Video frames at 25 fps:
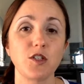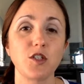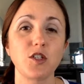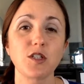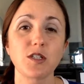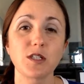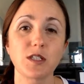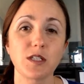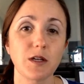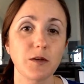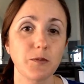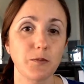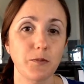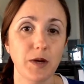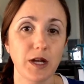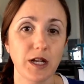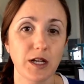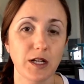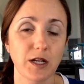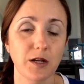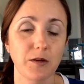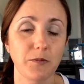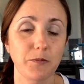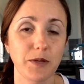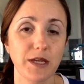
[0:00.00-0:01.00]
just
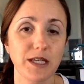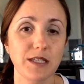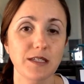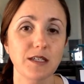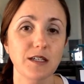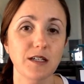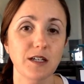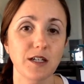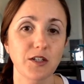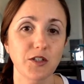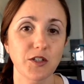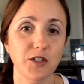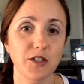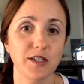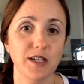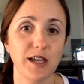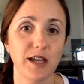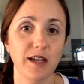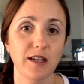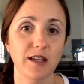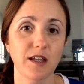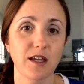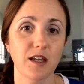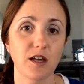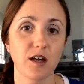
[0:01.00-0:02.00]
a basic
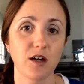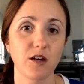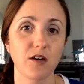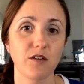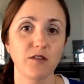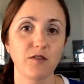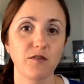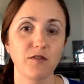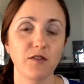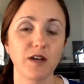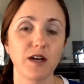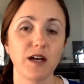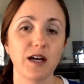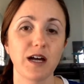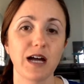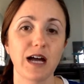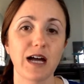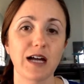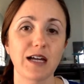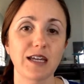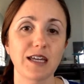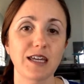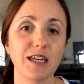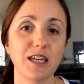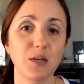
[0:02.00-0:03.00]
understanding of
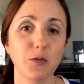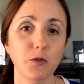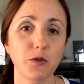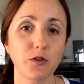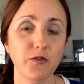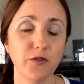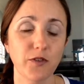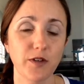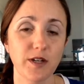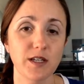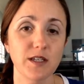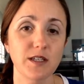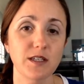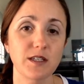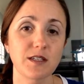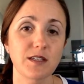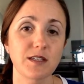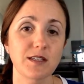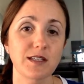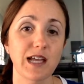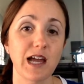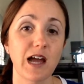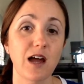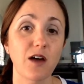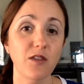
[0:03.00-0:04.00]
keyword
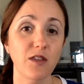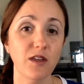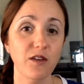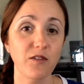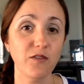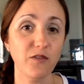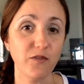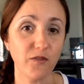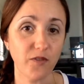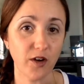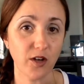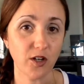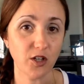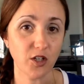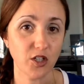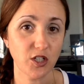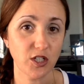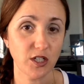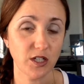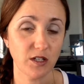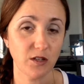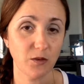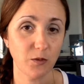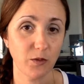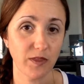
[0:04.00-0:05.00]
phrases and how they
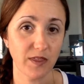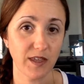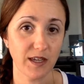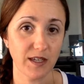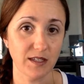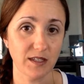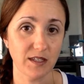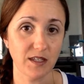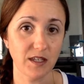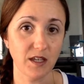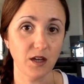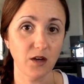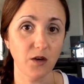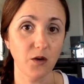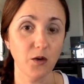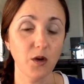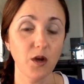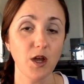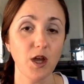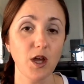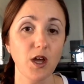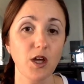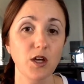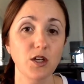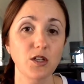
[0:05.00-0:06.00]
function with SEO.
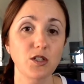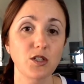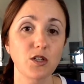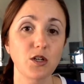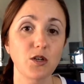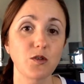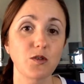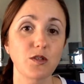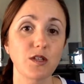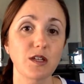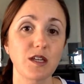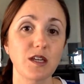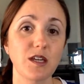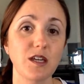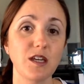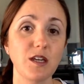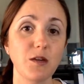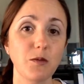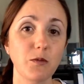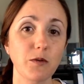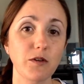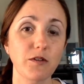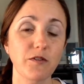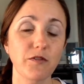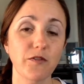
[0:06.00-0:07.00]
So the
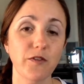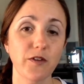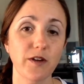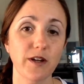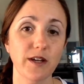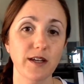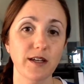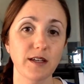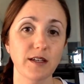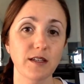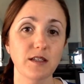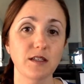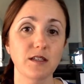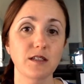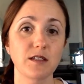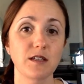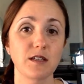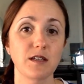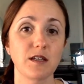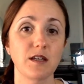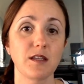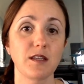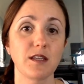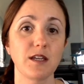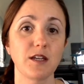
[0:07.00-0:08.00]
keyword phrase
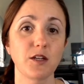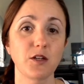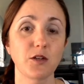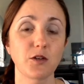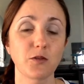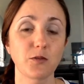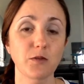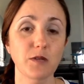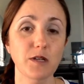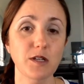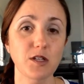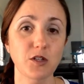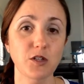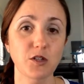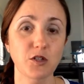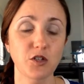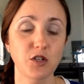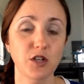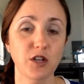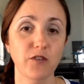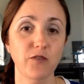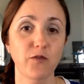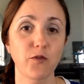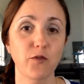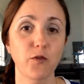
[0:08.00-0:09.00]
that you're
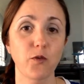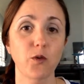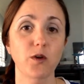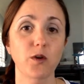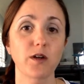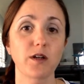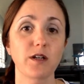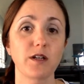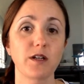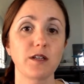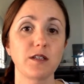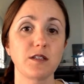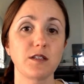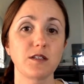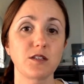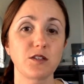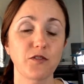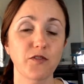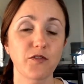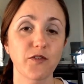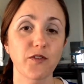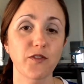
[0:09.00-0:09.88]
researching for is